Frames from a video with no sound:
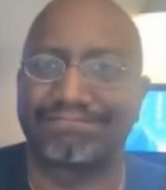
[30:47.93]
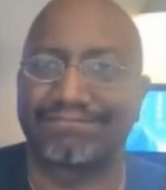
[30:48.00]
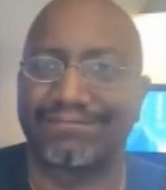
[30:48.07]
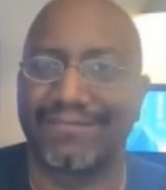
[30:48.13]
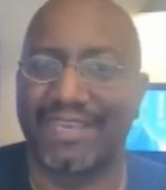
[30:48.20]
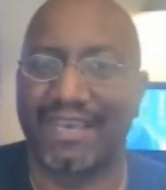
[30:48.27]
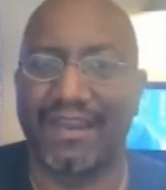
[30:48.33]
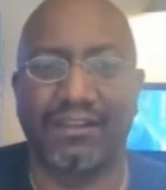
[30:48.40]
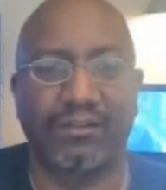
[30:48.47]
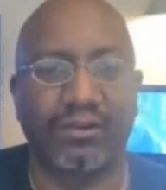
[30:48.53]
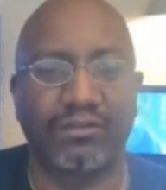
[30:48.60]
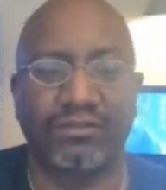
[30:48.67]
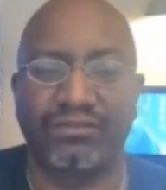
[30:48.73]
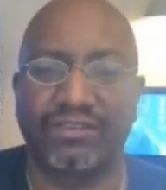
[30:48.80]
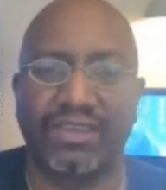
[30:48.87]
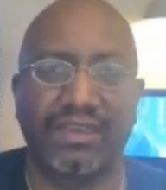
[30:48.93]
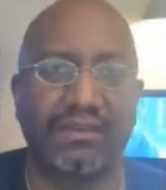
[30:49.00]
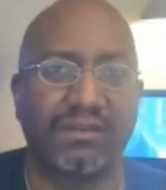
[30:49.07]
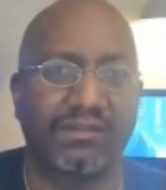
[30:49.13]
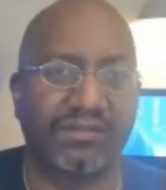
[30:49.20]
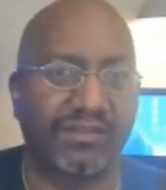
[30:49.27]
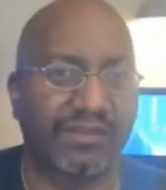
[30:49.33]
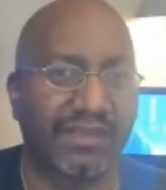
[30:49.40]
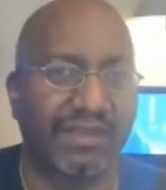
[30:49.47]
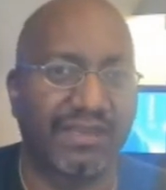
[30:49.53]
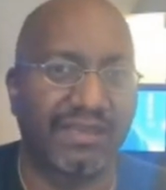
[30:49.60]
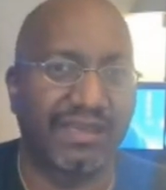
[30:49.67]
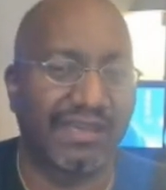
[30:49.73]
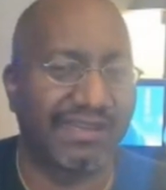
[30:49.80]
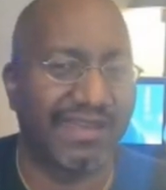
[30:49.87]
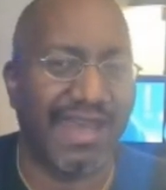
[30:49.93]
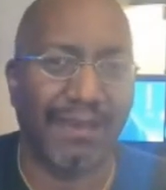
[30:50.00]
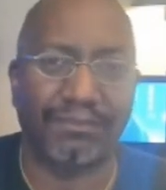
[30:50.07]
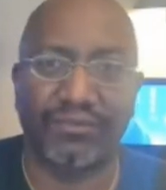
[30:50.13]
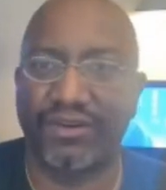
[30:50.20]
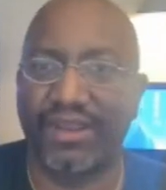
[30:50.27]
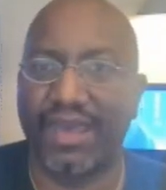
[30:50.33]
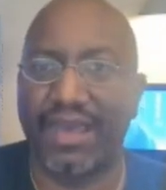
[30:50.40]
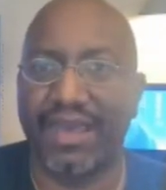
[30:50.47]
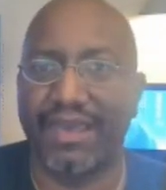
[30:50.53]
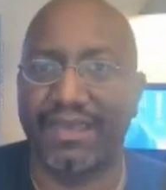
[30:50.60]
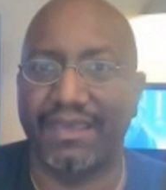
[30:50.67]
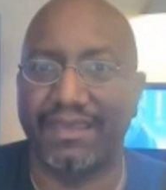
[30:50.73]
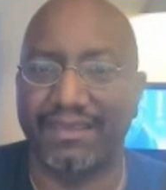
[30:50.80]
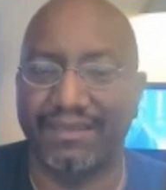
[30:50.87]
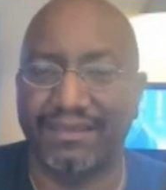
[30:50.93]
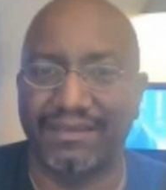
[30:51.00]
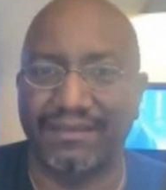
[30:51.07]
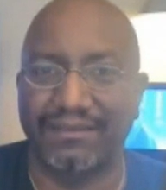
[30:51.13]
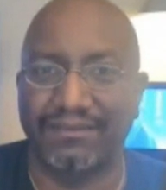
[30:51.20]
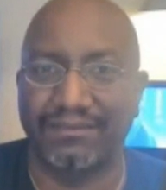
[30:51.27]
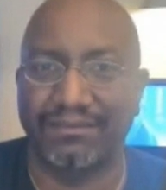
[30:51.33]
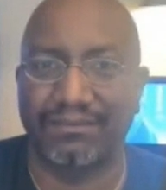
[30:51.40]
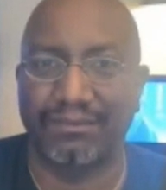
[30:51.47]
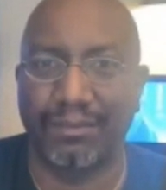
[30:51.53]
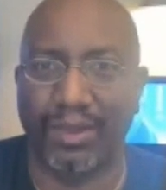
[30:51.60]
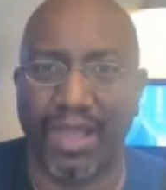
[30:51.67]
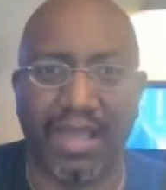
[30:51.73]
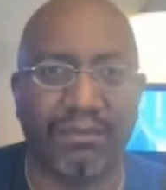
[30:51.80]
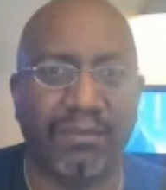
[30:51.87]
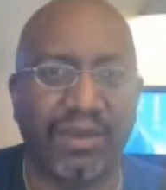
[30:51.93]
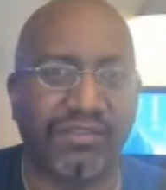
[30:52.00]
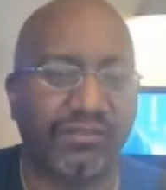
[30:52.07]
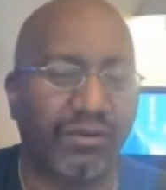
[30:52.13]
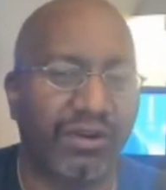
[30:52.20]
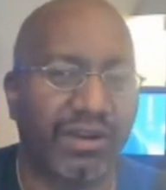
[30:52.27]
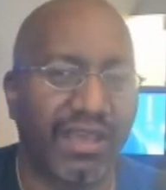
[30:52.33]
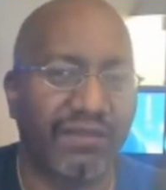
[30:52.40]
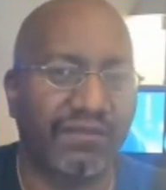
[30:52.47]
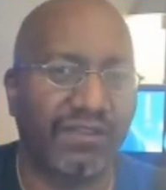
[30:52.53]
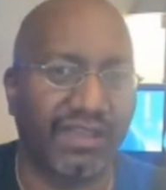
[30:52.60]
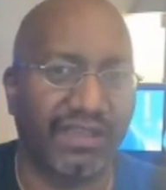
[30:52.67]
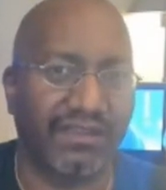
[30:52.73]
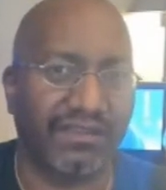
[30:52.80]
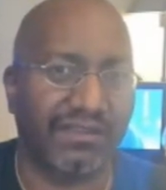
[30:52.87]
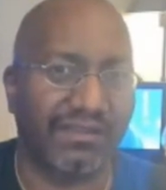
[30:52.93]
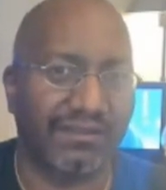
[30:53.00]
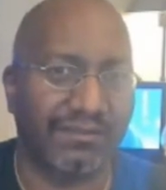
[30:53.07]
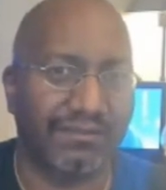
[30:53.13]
You got to learn new skills. Adapt or die. Blockbuster or Netflix.